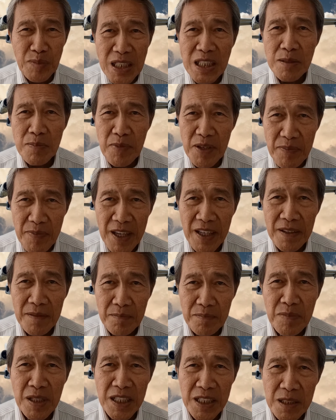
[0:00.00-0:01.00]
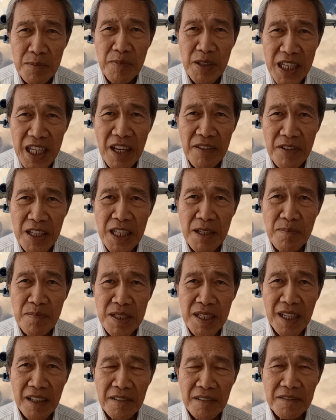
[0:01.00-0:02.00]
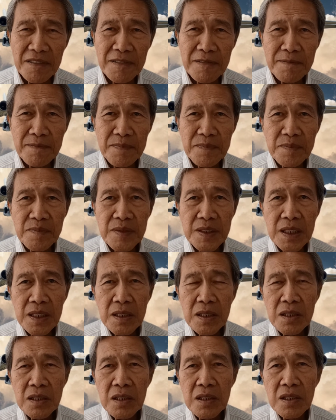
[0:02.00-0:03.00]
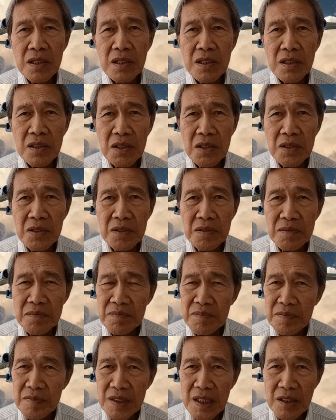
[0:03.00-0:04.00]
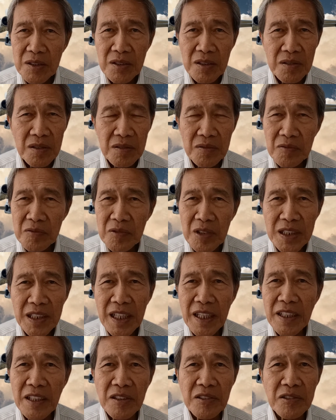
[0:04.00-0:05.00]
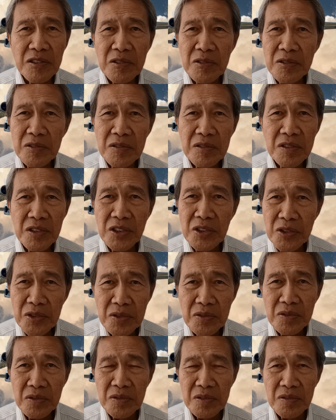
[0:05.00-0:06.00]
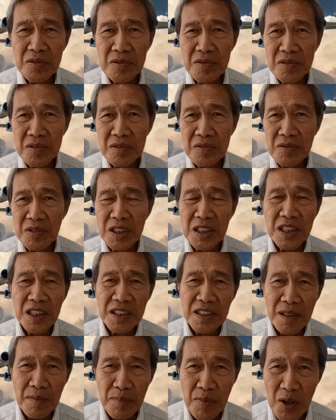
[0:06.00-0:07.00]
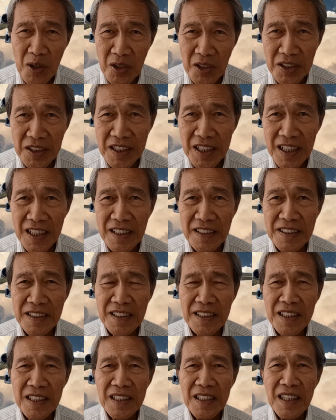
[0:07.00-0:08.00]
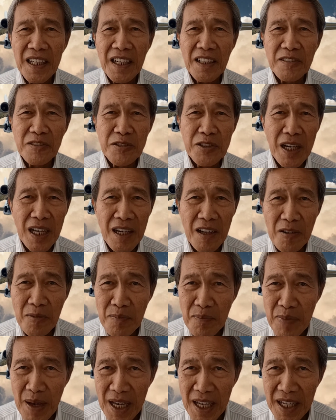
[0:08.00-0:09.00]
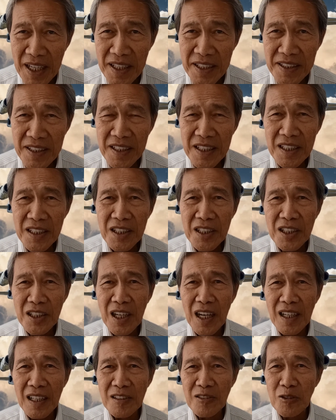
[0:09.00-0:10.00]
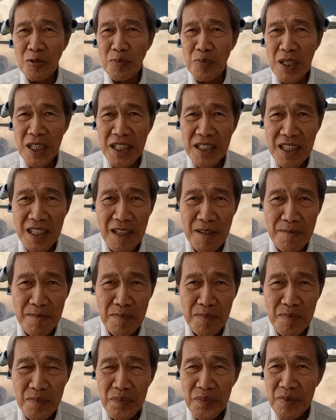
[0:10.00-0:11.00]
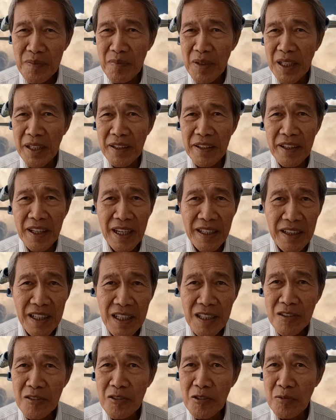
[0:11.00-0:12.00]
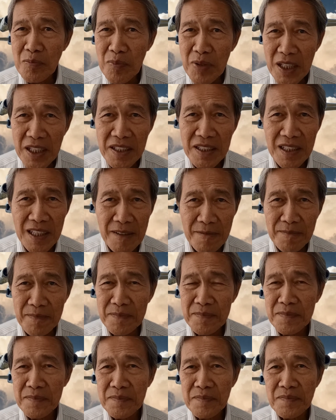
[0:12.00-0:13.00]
misbehaving himself. So what can the crew do? We just apologize and try our best to please him, but nothing could please him.